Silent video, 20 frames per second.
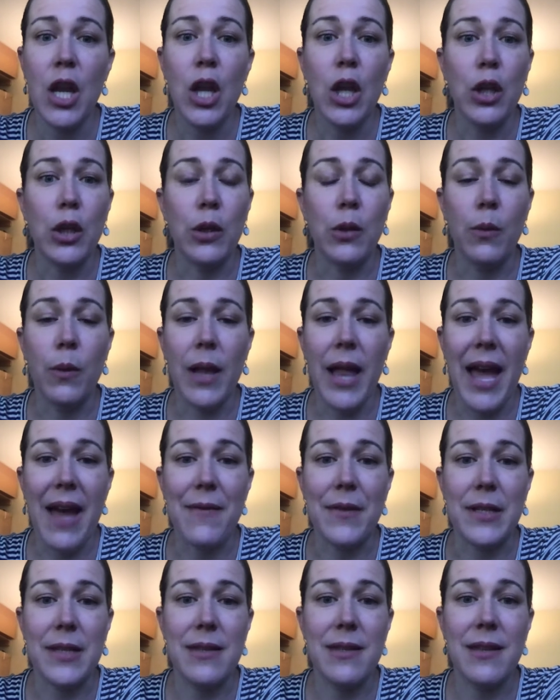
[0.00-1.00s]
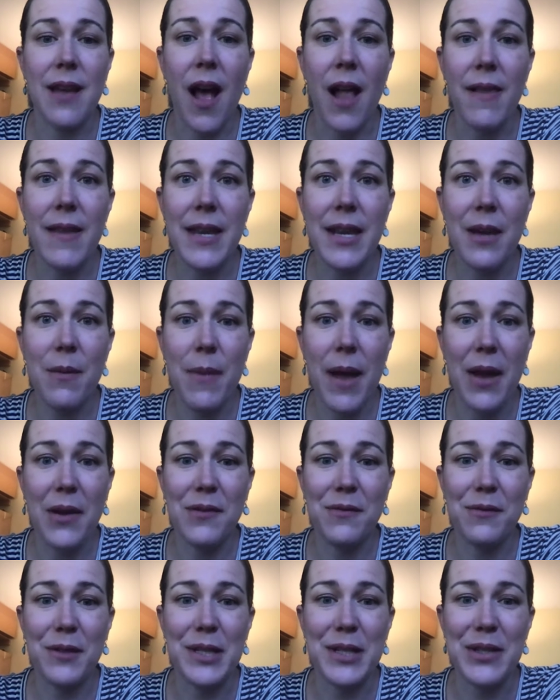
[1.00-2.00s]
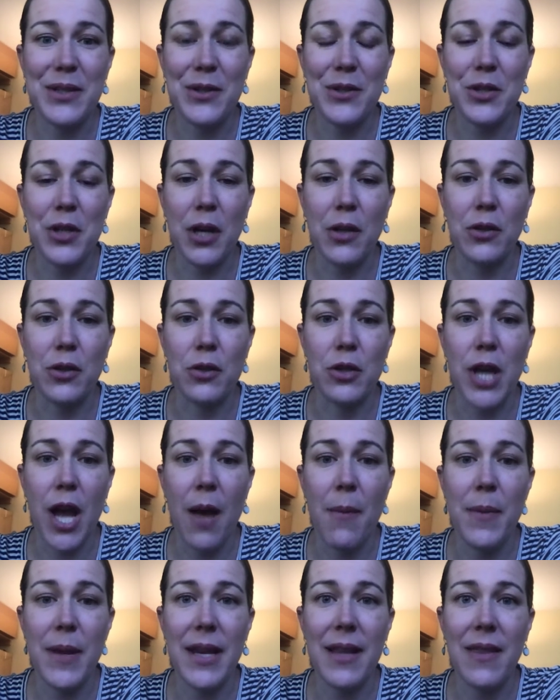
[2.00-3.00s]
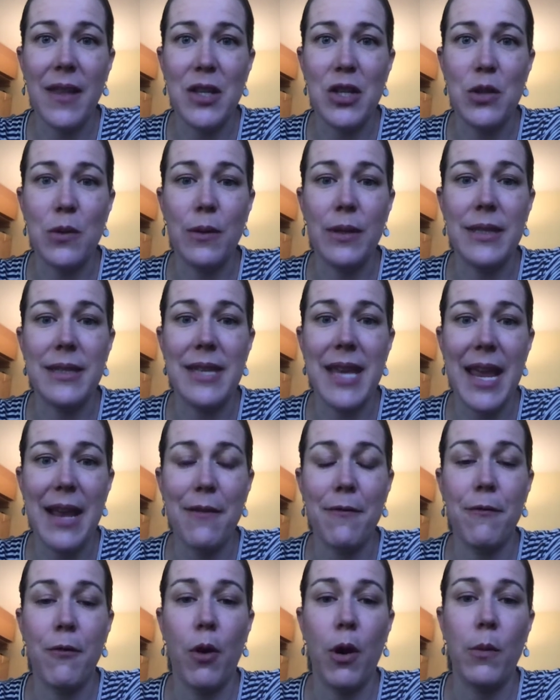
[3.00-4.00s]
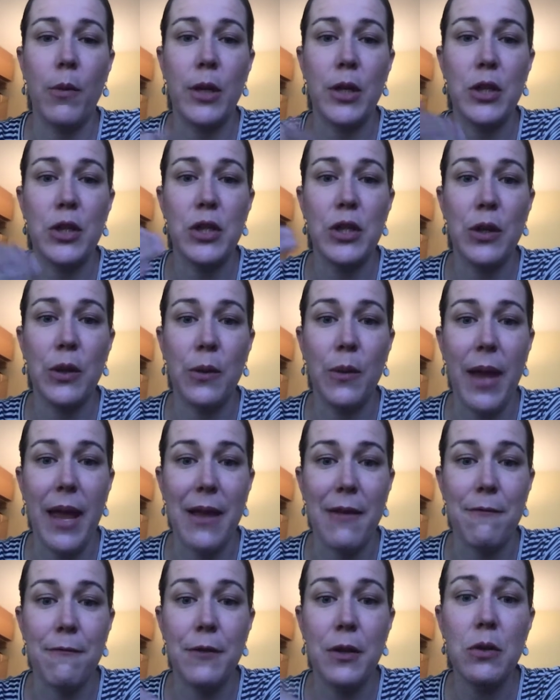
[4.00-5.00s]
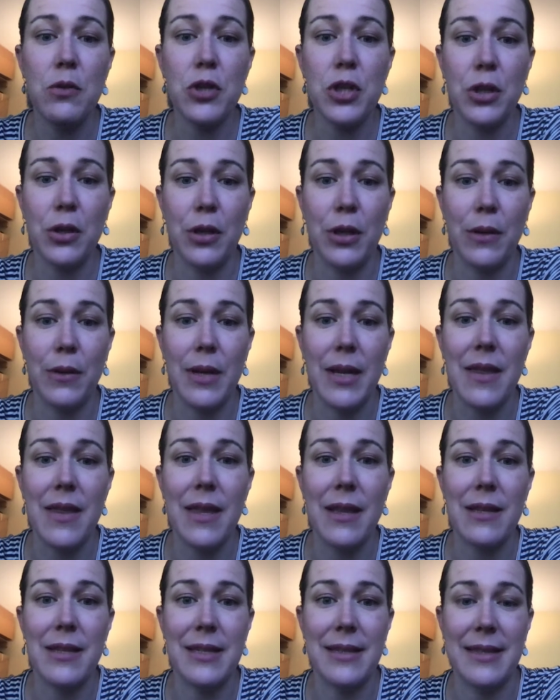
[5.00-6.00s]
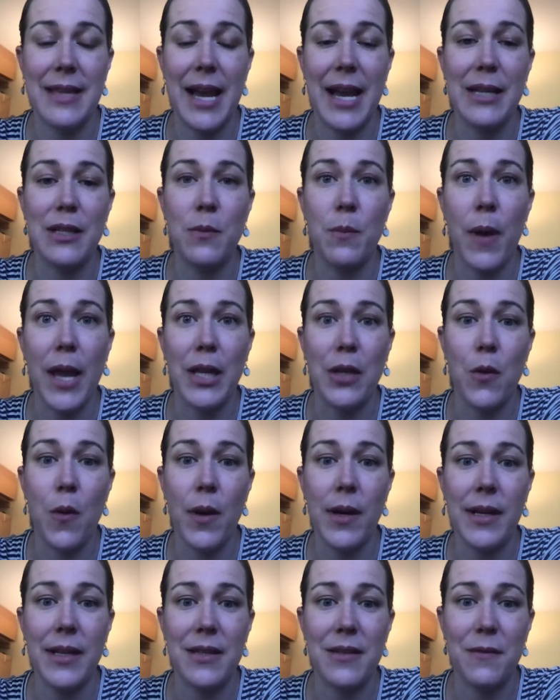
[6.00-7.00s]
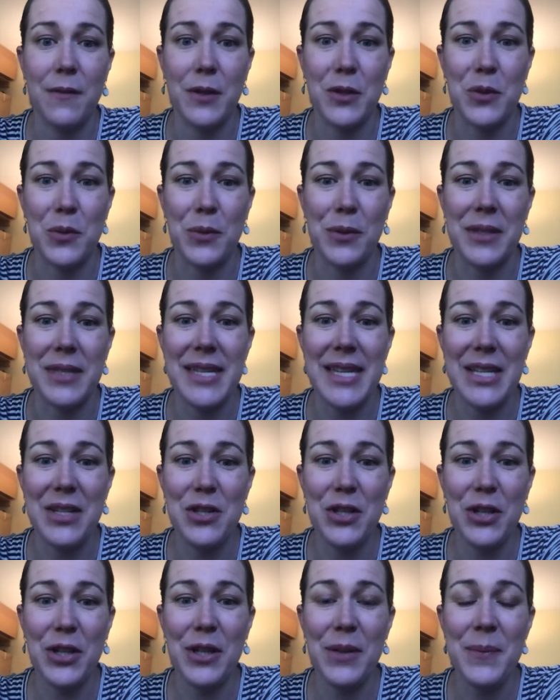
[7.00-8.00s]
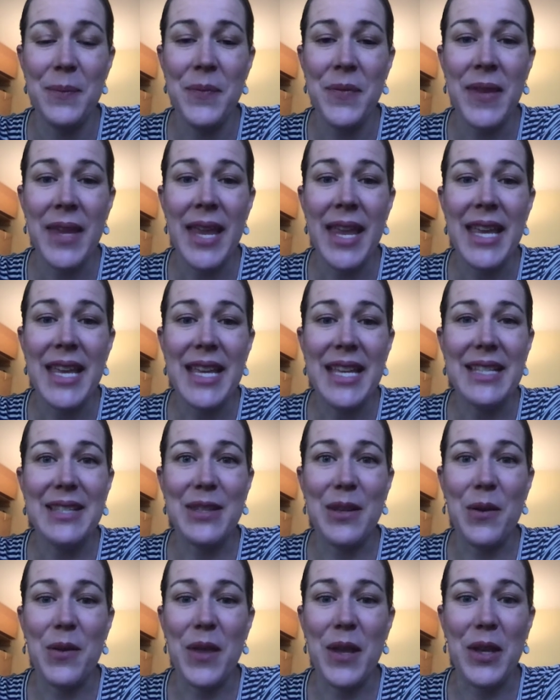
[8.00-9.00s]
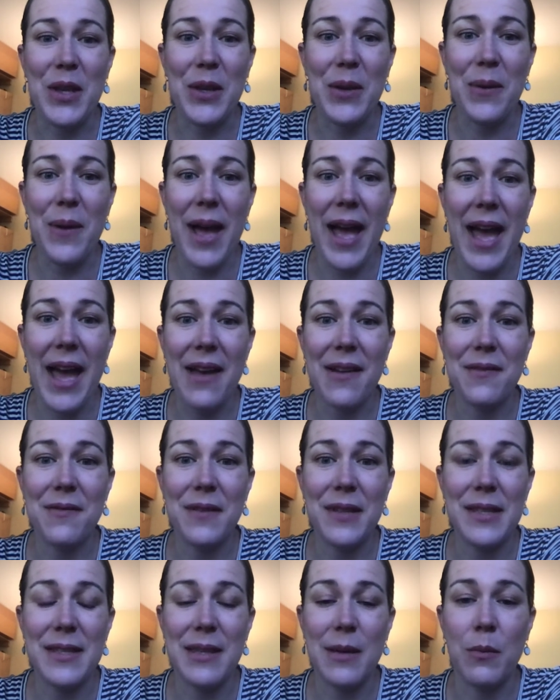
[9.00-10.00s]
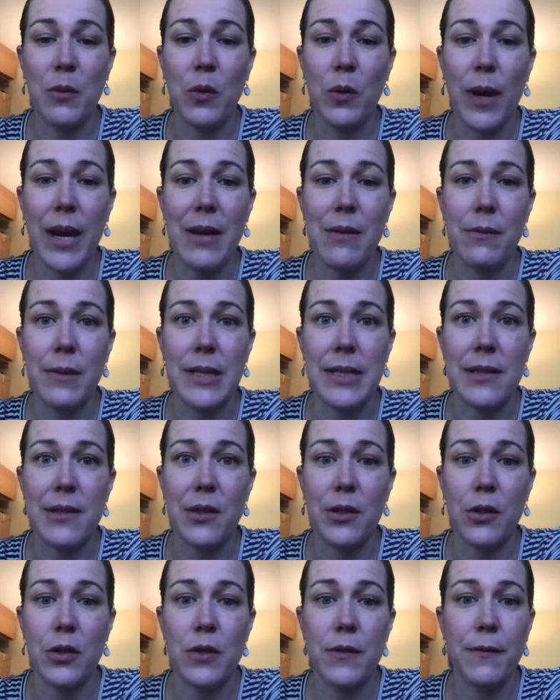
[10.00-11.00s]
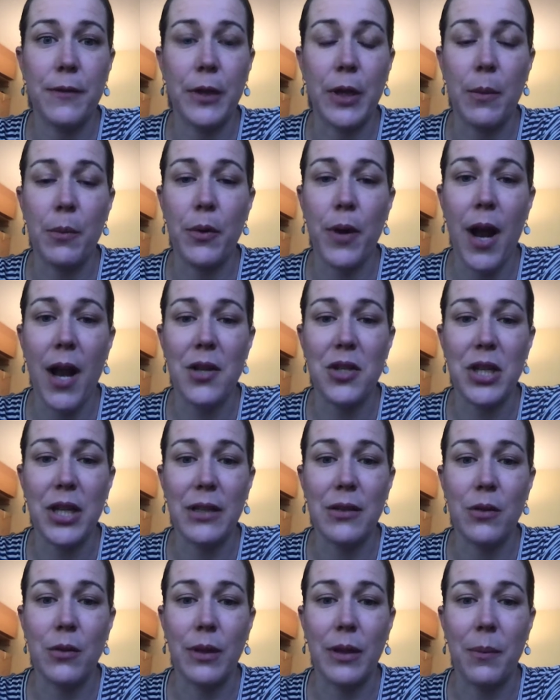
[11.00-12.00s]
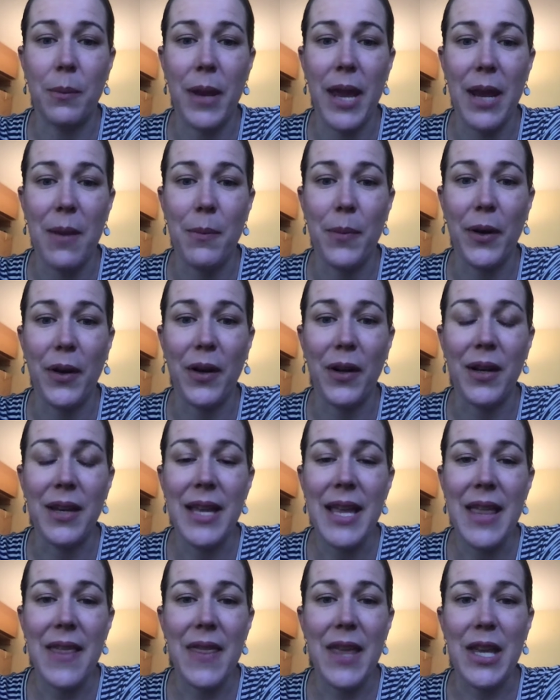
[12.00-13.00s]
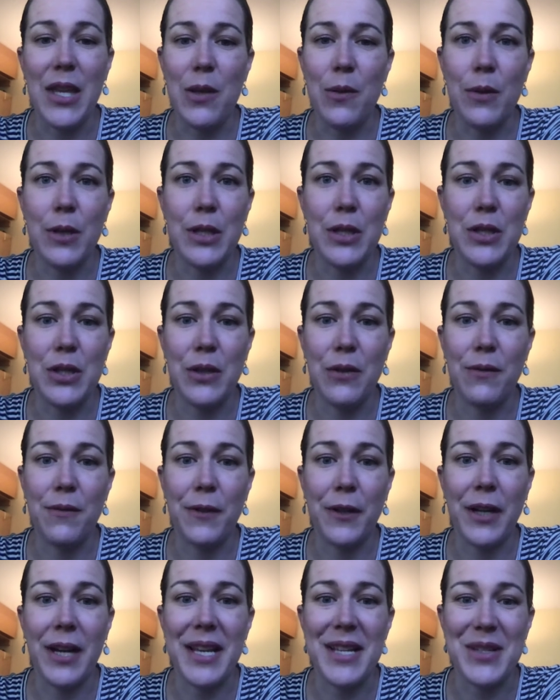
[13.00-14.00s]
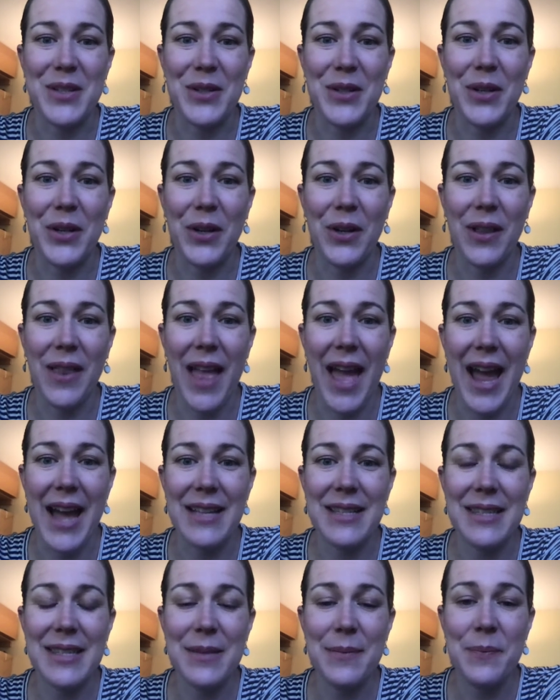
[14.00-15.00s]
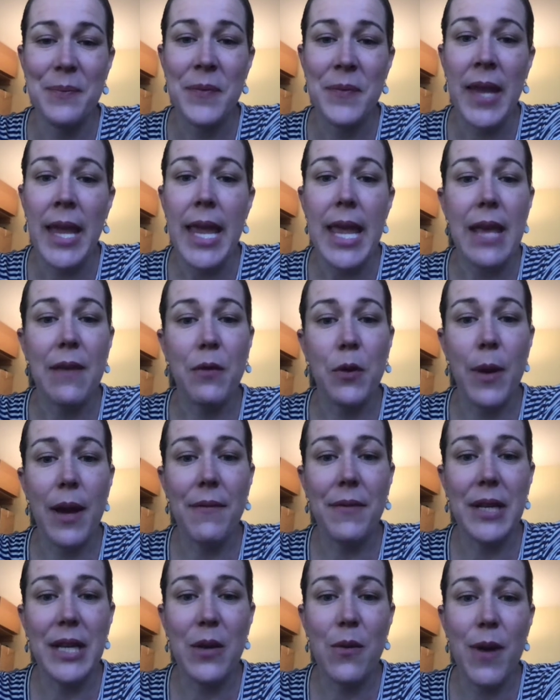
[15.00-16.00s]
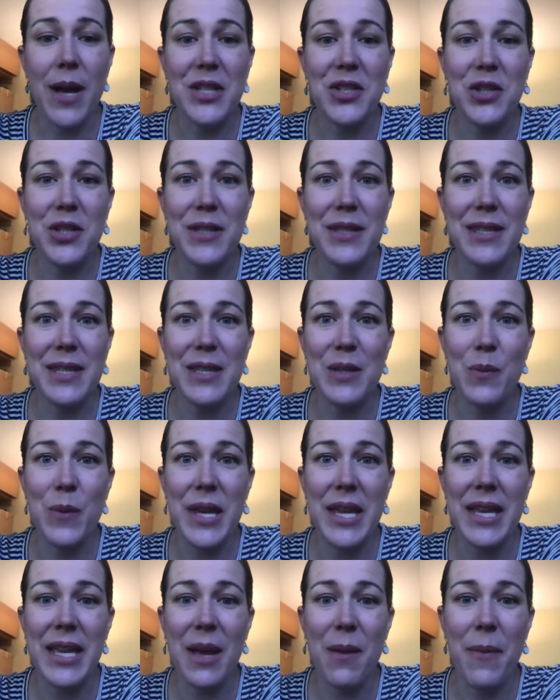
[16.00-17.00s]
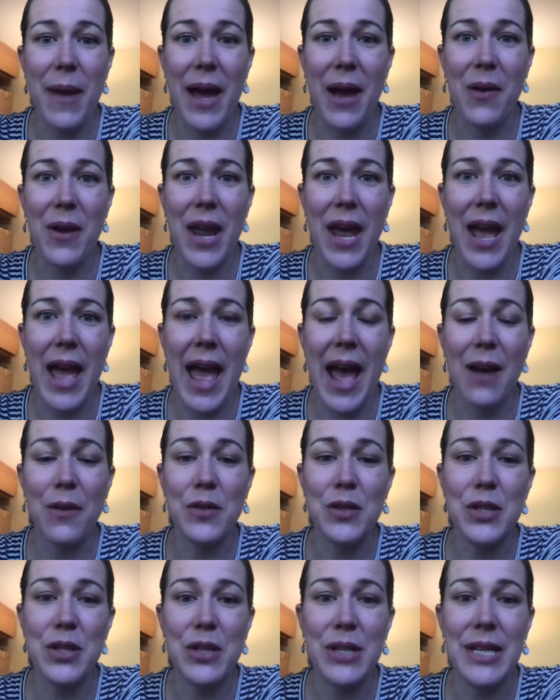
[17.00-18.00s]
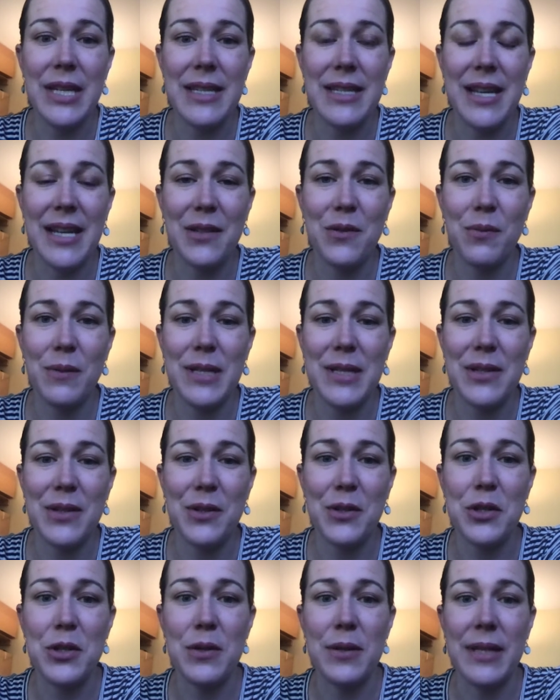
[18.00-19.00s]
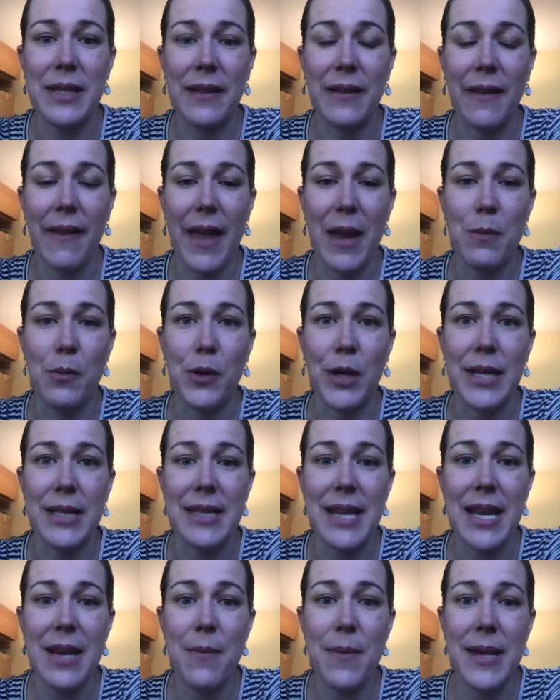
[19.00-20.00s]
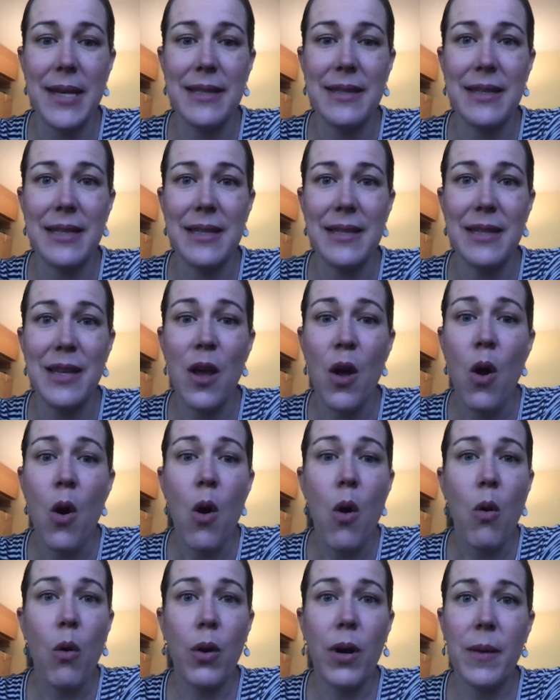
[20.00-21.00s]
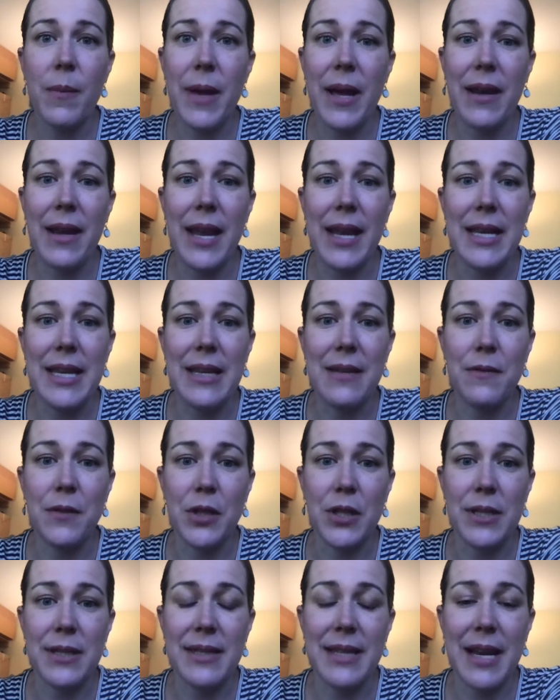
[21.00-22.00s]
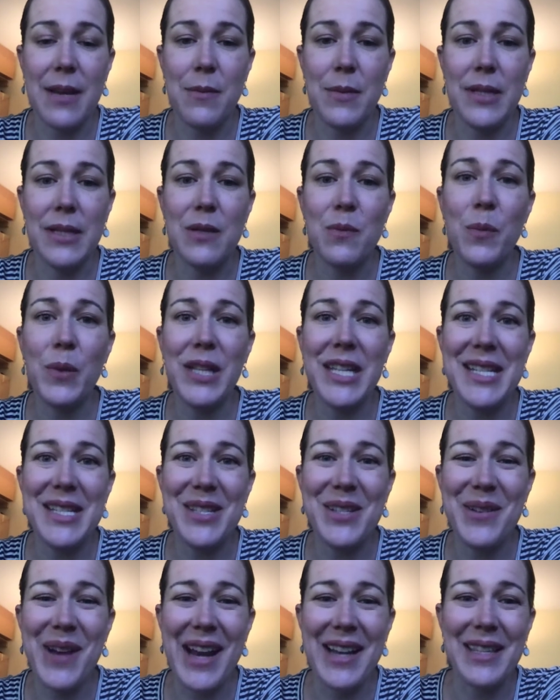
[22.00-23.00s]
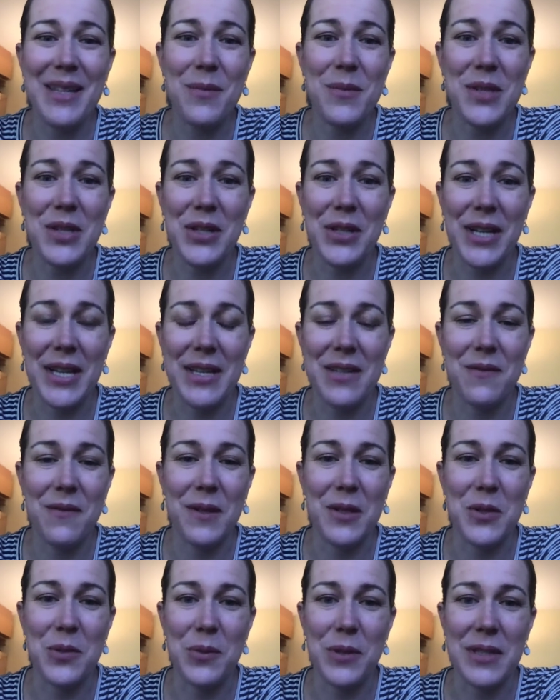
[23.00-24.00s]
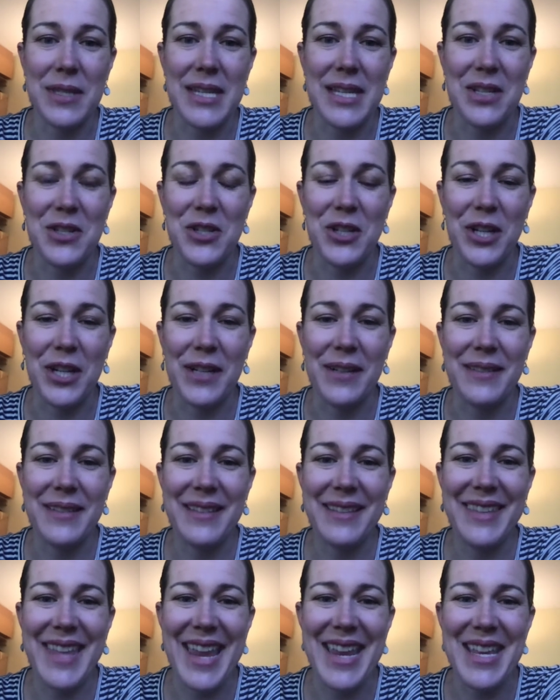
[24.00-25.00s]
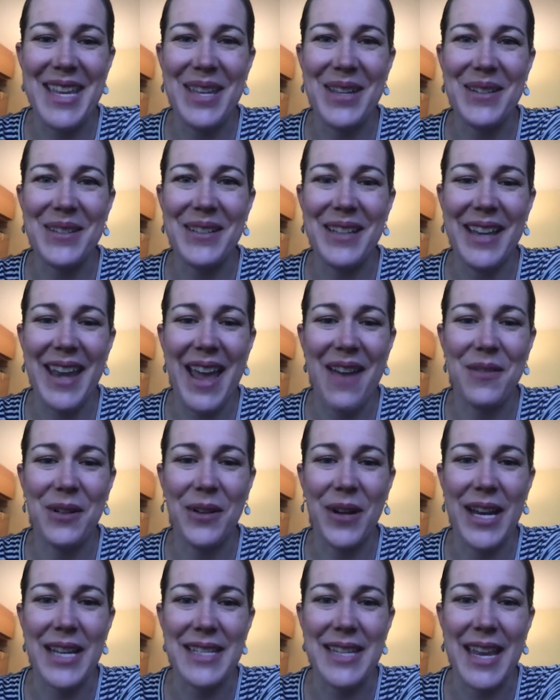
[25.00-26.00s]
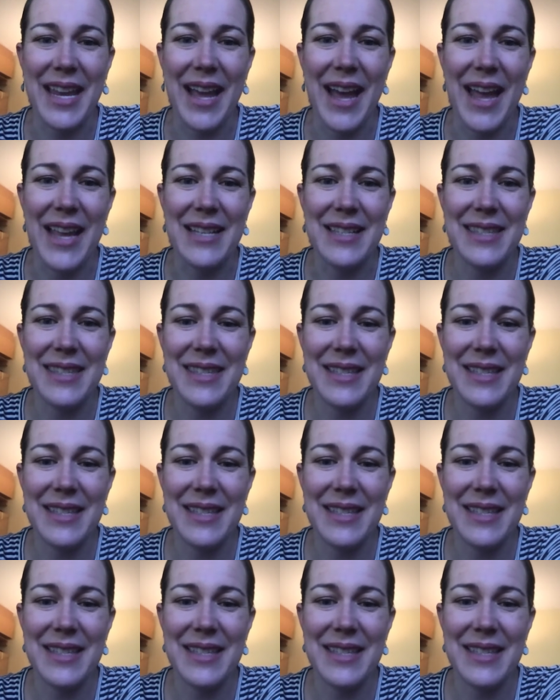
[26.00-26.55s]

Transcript: you will have a solid amount of research on your topic that you could take forward to a future unit designed by your individual teacher, so that you have some great research for a project or a paper that you could do for his or her class. If you have any questions this week about how to conduct research using the library databases or about any of your assignments, please direct them to your individual teacher. Thank you and have a great day, guys.